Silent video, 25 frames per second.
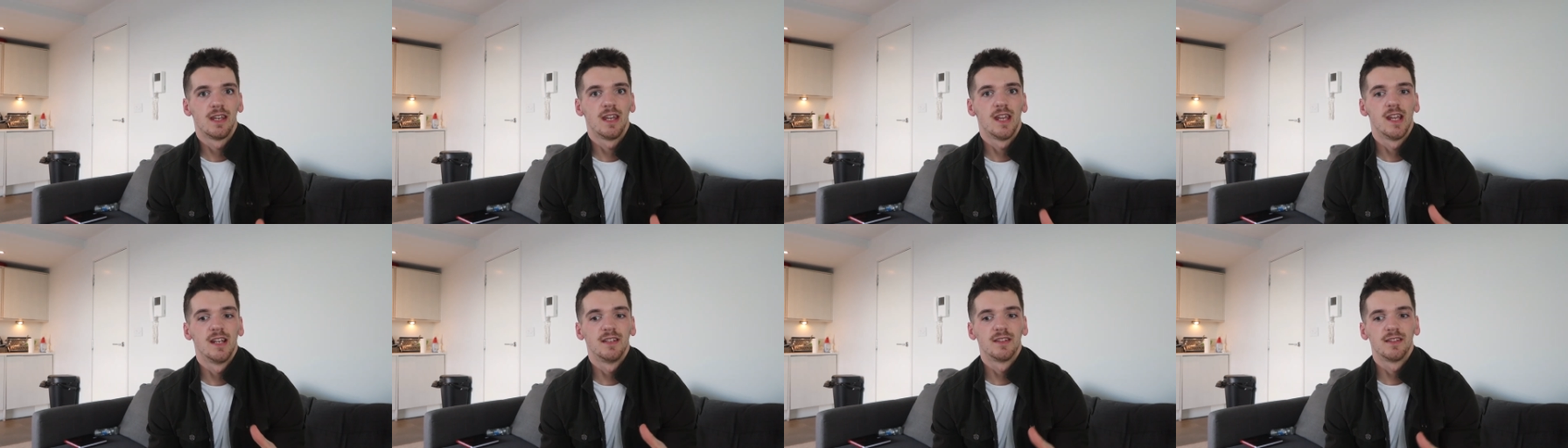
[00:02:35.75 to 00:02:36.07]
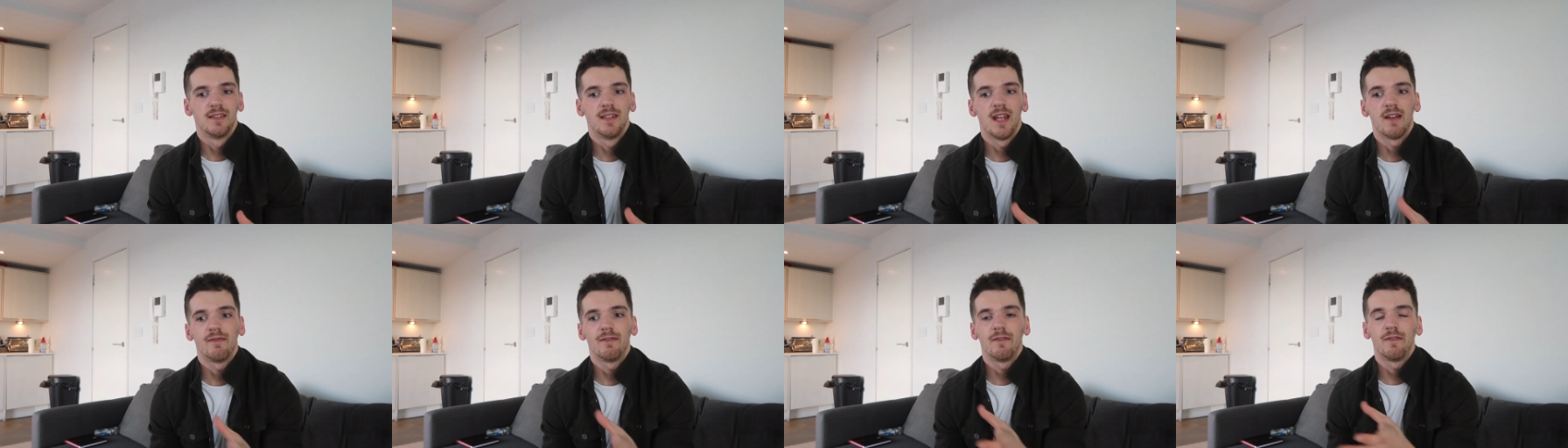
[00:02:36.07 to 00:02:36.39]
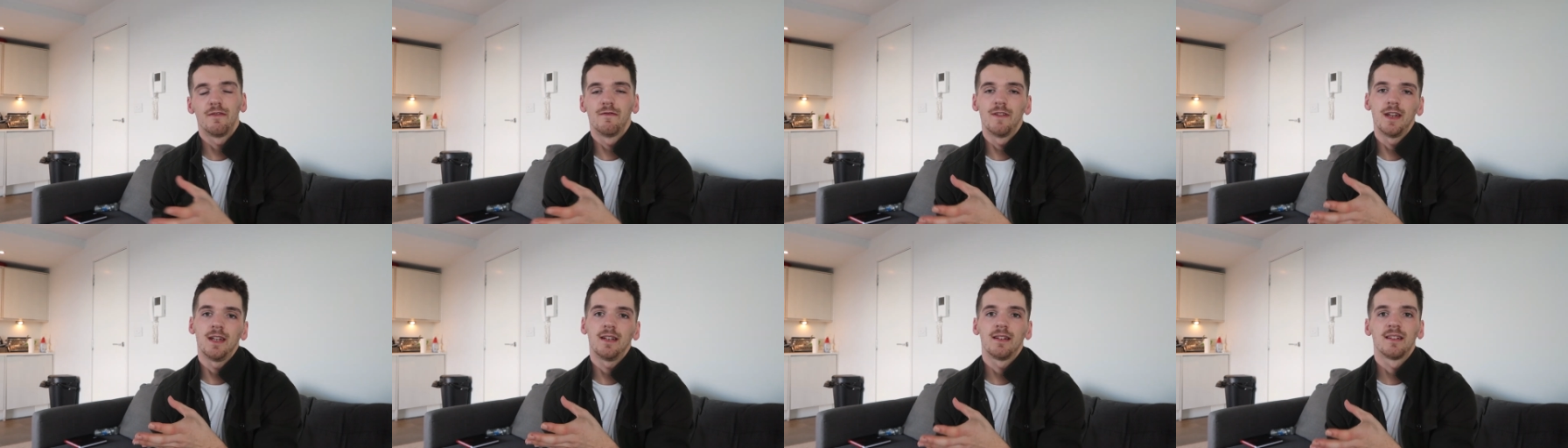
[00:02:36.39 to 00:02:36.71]
It's never
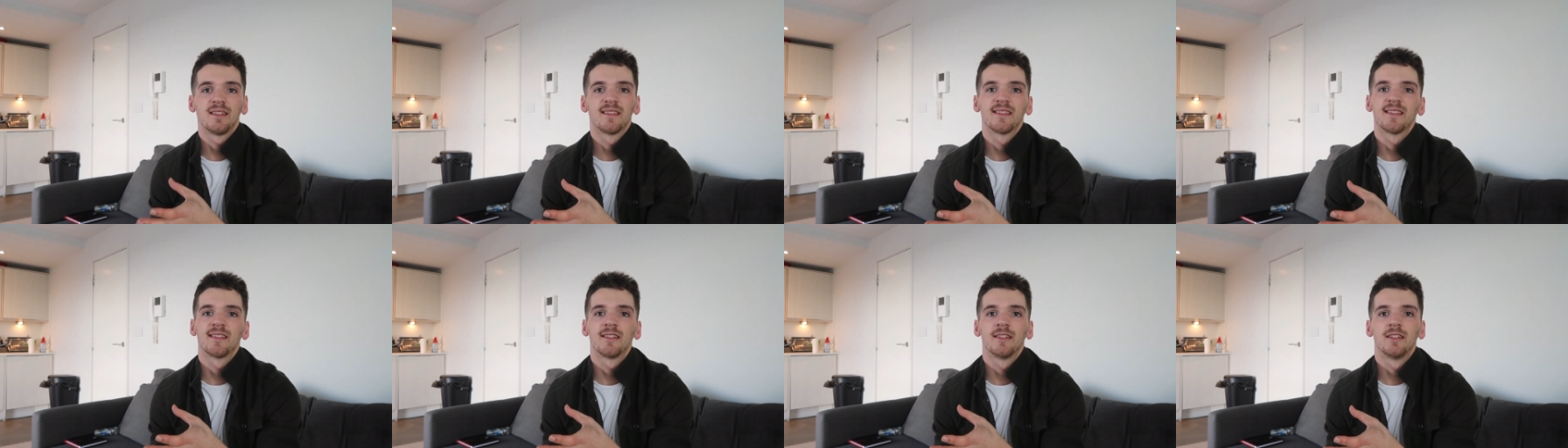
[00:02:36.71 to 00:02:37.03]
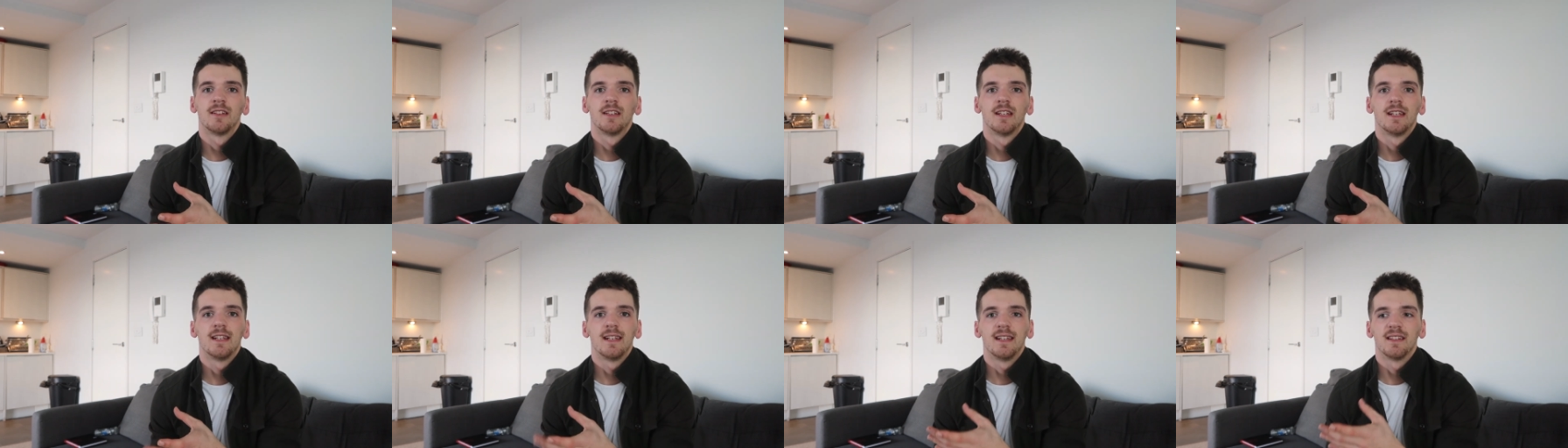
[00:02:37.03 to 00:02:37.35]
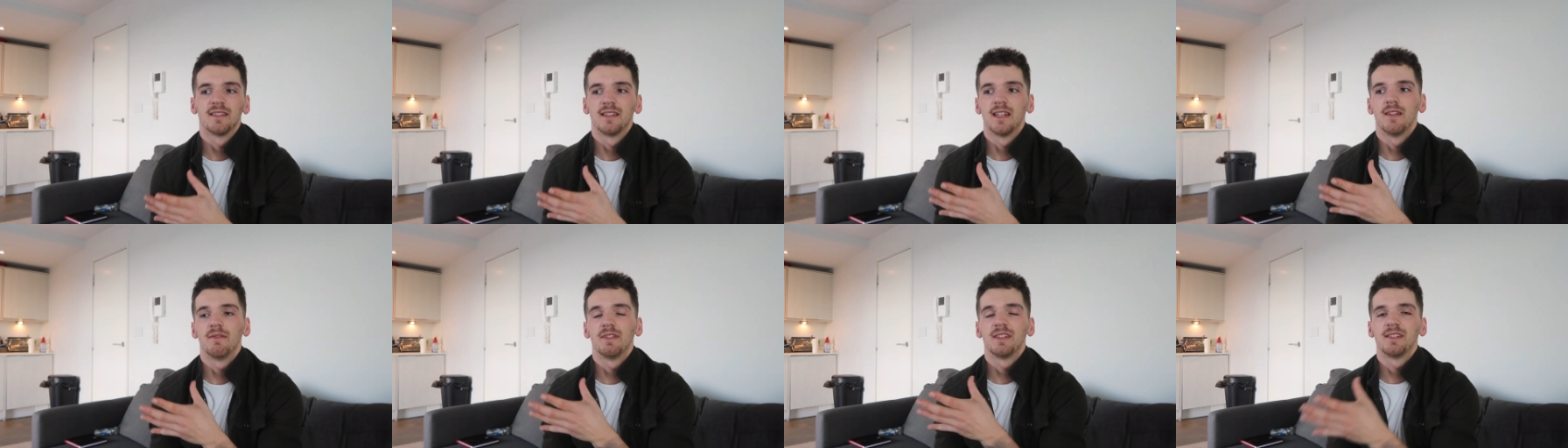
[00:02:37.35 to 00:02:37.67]
fixed.
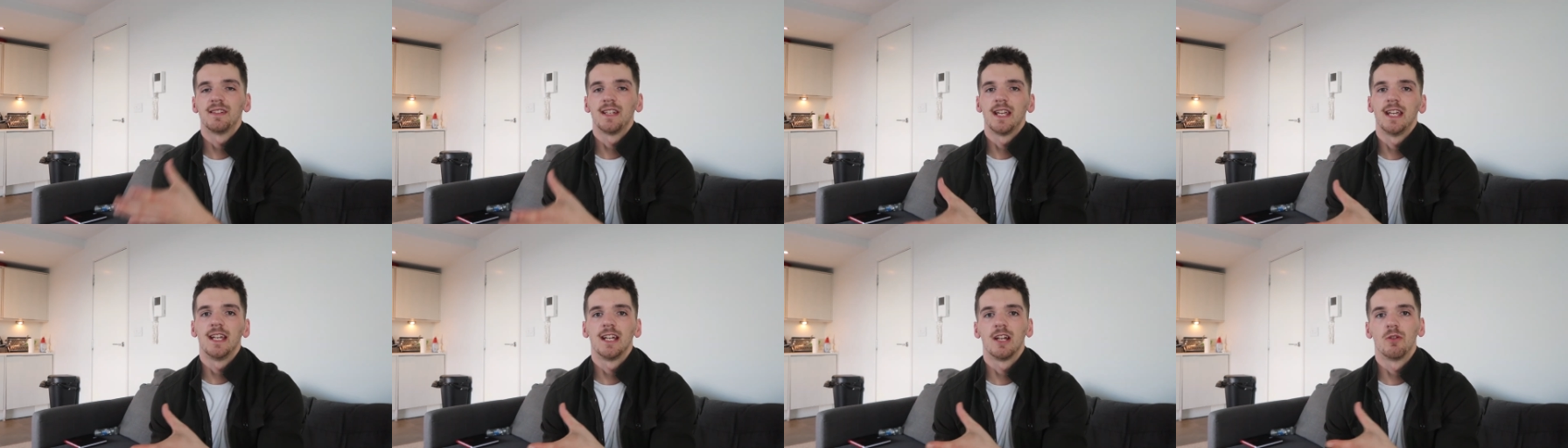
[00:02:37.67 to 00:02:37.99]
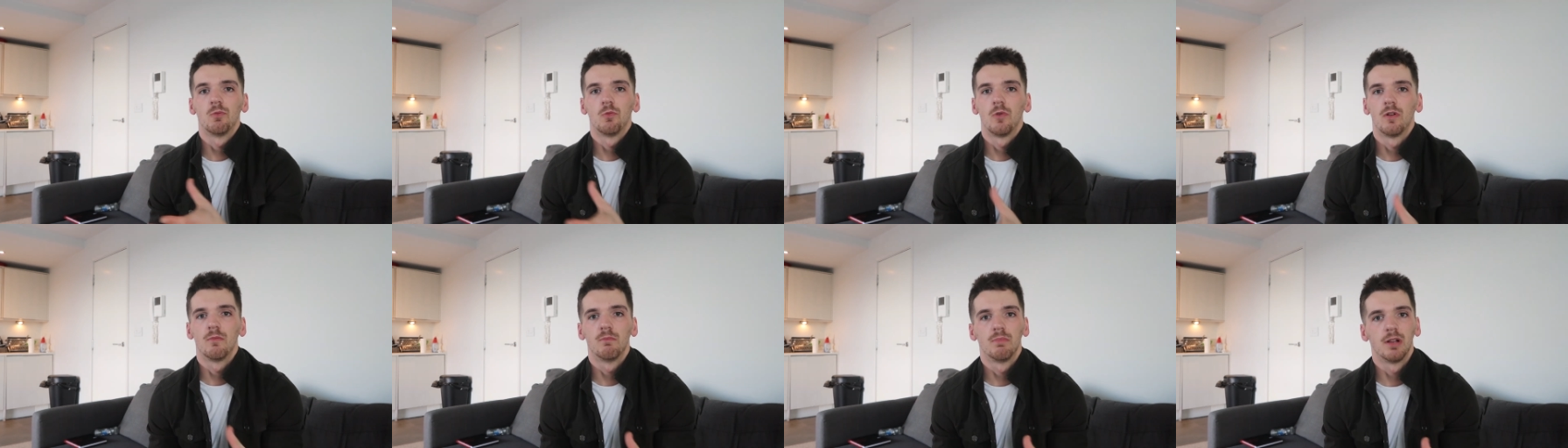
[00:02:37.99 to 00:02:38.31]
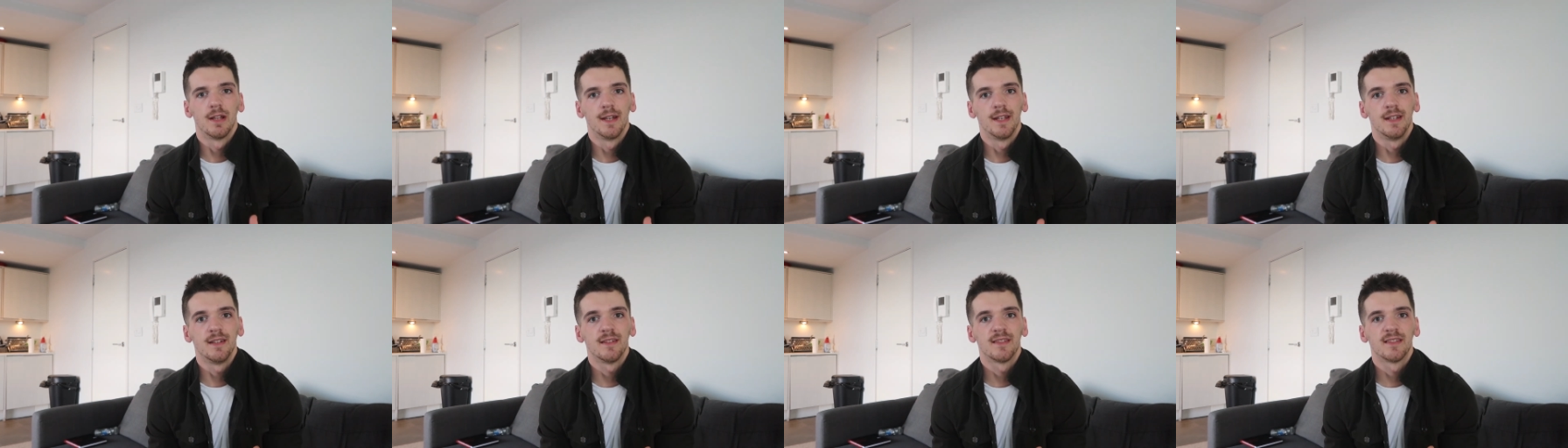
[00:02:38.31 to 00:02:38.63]
It's never staying in one
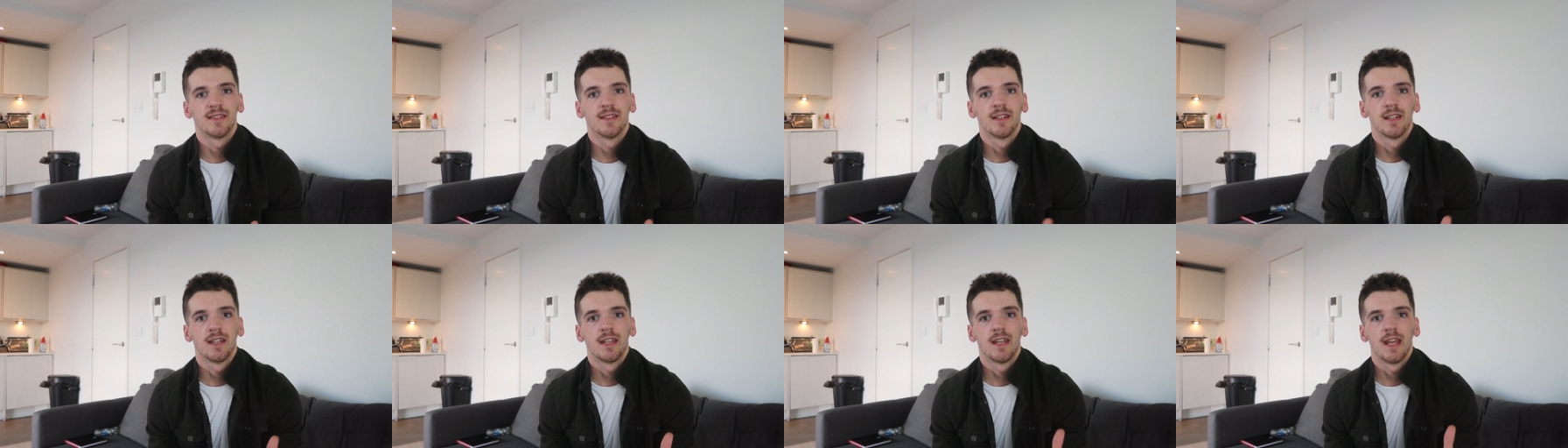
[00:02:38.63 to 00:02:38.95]
place.